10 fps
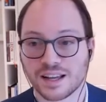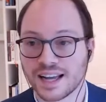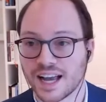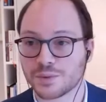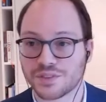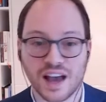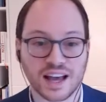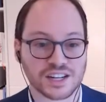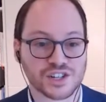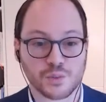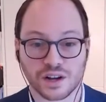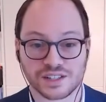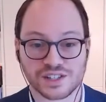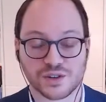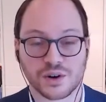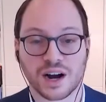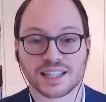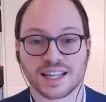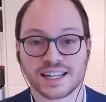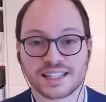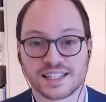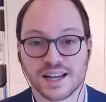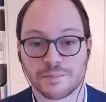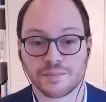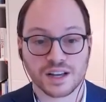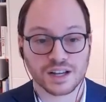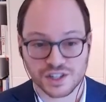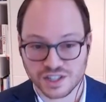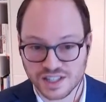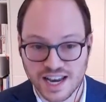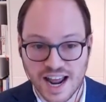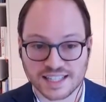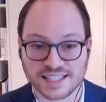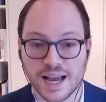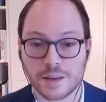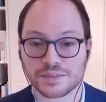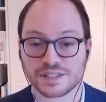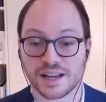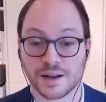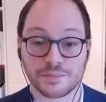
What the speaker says: And with that, I just wanted to highlight just the next steps.